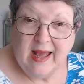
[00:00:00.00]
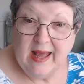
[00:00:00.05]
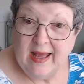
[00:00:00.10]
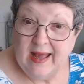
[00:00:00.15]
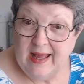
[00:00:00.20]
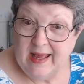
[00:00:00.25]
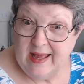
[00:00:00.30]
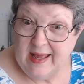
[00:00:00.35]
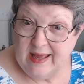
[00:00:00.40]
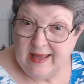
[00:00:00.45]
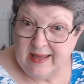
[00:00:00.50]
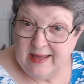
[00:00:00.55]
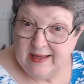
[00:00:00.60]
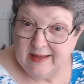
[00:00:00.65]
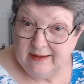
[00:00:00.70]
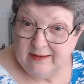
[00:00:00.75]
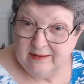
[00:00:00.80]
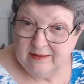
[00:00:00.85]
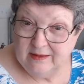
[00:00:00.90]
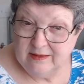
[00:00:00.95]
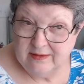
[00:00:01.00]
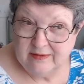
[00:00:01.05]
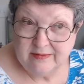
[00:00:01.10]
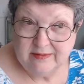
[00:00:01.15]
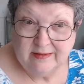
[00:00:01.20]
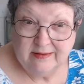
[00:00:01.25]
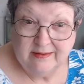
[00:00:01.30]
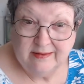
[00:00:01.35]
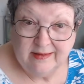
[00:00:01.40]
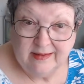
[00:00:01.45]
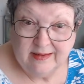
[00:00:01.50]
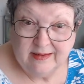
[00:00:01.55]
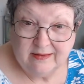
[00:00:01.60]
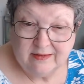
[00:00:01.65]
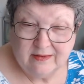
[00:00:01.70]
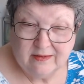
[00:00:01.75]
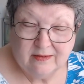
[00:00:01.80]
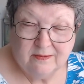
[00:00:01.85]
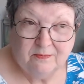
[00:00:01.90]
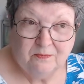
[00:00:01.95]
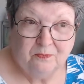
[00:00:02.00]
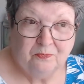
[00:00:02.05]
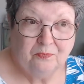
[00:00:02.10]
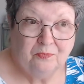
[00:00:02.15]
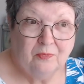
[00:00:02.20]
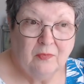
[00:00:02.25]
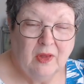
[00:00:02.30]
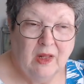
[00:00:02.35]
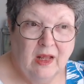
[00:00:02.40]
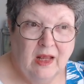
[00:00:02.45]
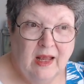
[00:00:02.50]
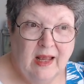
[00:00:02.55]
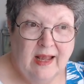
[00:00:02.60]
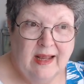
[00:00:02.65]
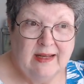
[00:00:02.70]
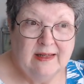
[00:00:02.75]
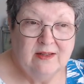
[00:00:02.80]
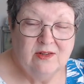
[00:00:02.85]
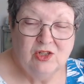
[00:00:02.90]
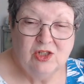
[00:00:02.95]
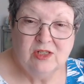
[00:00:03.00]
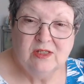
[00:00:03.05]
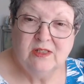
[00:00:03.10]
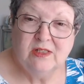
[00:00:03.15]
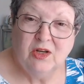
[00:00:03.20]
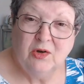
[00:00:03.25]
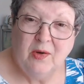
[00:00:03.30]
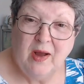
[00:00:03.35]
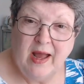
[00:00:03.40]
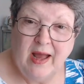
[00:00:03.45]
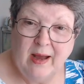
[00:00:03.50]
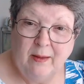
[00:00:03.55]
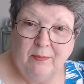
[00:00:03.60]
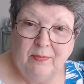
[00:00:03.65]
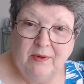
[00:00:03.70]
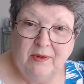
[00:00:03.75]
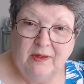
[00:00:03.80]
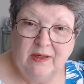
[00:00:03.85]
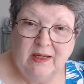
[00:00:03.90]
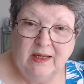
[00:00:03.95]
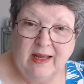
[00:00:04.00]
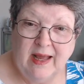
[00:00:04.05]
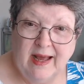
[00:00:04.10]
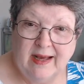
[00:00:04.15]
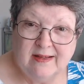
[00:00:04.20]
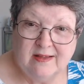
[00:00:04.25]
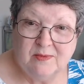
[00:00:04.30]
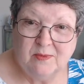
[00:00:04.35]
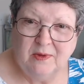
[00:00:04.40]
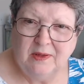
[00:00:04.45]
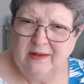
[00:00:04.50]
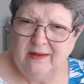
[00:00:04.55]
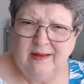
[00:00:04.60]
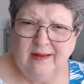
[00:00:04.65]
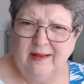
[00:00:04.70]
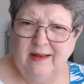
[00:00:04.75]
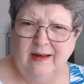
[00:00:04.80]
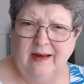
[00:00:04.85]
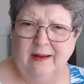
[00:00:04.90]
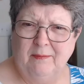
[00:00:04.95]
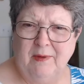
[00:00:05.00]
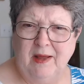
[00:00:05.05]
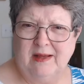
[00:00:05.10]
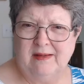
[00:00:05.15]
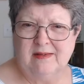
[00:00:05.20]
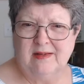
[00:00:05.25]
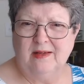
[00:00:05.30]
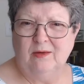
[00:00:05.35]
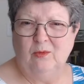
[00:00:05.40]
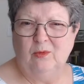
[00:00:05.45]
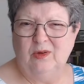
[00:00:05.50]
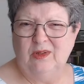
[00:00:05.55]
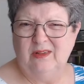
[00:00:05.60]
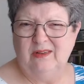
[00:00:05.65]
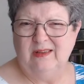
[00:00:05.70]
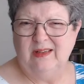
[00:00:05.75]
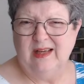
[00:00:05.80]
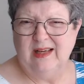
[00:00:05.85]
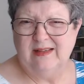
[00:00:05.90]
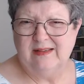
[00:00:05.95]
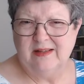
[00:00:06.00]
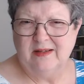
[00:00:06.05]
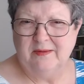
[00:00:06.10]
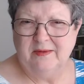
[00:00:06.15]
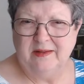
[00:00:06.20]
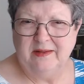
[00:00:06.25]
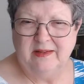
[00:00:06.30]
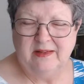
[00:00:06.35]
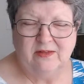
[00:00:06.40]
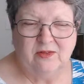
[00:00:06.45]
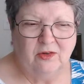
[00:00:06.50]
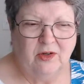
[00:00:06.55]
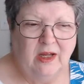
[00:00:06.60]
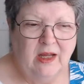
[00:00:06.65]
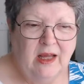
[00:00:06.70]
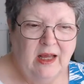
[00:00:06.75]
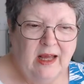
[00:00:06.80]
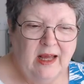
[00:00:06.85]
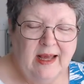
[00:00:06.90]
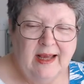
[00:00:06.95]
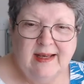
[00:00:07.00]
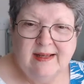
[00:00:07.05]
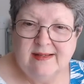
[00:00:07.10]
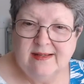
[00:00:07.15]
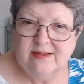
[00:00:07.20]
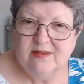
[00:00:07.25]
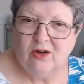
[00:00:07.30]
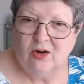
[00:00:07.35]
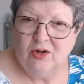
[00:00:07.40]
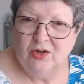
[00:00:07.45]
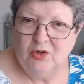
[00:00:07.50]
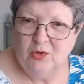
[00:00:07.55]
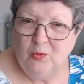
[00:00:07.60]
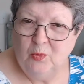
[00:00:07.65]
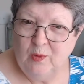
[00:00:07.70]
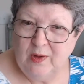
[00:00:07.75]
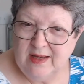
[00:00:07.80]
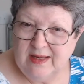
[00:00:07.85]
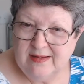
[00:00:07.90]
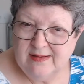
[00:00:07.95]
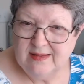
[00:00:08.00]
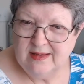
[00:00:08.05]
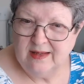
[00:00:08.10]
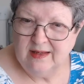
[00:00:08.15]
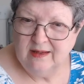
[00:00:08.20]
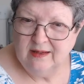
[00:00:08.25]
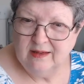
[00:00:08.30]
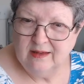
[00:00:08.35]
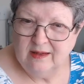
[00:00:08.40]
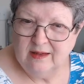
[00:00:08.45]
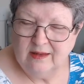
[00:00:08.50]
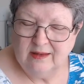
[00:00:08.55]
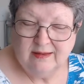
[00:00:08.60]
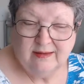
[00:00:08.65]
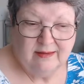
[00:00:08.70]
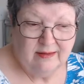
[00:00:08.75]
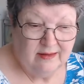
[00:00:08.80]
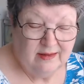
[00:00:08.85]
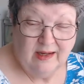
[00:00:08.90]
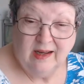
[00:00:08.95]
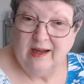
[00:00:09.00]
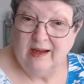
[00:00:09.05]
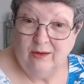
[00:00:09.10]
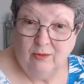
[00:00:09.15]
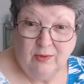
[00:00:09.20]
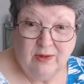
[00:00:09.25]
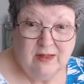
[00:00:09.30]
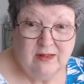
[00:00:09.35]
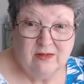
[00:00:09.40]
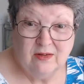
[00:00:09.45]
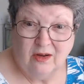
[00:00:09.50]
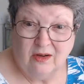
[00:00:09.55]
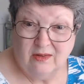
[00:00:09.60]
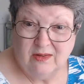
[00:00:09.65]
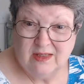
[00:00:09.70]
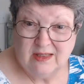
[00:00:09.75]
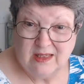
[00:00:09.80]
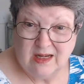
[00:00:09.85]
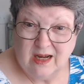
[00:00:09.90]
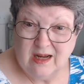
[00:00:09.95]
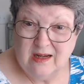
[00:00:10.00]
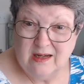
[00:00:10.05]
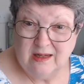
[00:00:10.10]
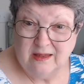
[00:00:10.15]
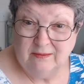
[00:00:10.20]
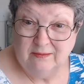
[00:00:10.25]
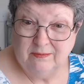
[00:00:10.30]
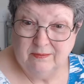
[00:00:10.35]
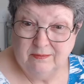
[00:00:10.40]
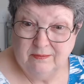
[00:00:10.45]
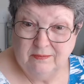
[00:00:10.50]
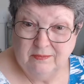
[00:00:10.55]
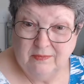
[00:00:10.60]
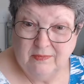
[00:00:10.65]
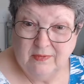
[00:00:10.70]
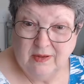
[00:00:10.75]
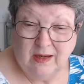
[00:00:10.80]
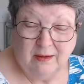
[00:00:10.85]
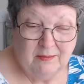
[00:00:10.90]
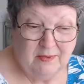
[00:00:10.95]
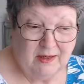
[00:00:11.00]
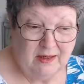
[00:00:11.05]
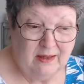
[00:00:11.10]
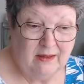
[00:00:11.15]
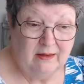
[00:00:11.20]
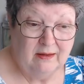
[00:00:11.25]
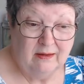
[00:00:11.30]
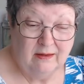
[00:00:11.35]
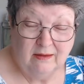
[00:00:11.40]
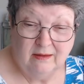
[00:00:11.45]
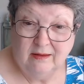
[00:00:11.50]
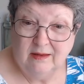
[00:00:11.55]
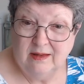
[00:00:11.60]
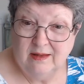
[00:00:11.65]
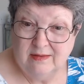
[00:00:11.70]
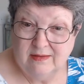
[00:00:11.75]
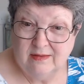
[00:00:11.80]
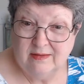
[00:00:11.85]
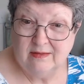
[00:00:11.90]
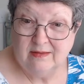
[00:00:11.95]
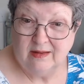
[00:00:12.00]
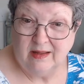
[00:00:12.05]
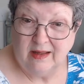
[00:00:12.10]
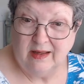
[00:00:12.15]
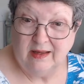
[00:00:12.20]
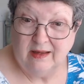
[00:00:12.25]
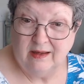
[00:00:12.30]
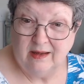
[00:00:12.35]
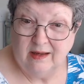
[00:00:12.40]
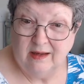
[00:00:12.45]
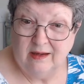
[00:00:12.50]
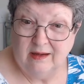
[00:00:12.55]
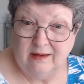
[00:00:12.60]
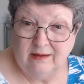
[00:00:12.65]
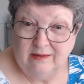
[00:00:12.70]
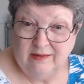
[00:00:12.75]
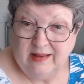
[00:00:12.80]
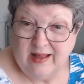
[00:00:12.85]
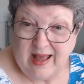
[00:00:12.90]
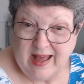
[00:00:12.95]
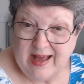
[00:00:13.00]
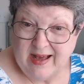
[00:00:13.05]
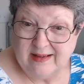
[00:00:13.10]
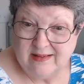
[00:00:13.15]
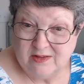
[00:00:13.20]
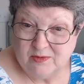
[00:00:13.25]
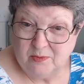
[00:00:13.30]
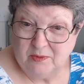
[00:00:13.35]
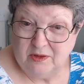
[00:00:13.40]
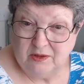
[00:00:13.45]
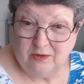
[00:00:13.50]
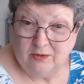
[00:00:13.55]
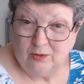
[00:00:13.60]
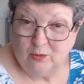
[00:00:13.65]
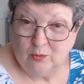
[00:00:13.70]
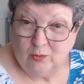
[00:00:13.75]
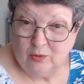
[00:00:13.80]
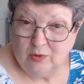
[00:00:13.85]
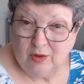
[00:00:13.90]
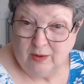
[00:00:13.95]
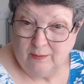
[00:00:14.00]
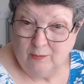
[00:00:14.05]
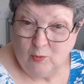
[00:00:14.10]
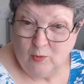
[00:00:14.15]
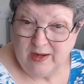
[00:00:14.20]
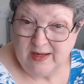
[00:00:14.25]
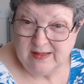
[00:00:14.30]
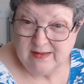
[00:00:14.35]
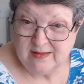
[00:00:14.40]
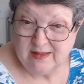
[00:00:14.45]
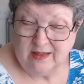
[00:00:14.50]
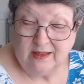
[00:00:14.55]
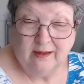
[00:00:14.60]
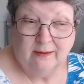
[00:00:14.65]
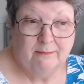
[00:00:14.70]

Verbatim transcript: And listen to this. It just so happened he asked me, and I'm asking, what is he asking me this? He says, Are you wheezing? I said, Yeah, I wheeze all the time. I mean, it's like the asthma or, or I'm wheezing.